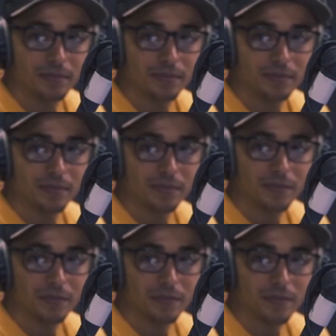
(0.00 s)

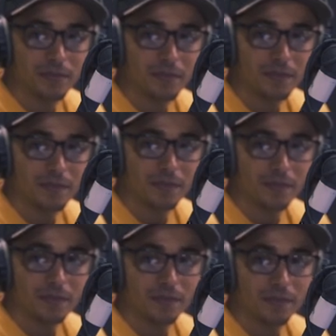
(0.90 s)

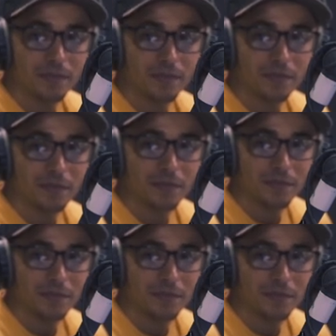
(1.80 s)

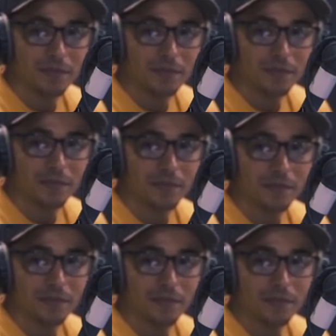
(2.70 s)

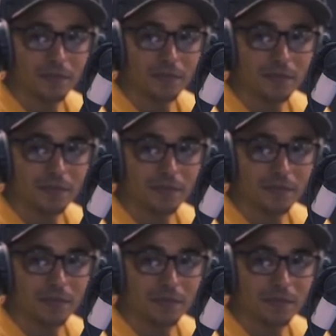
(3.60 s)
(not speaking)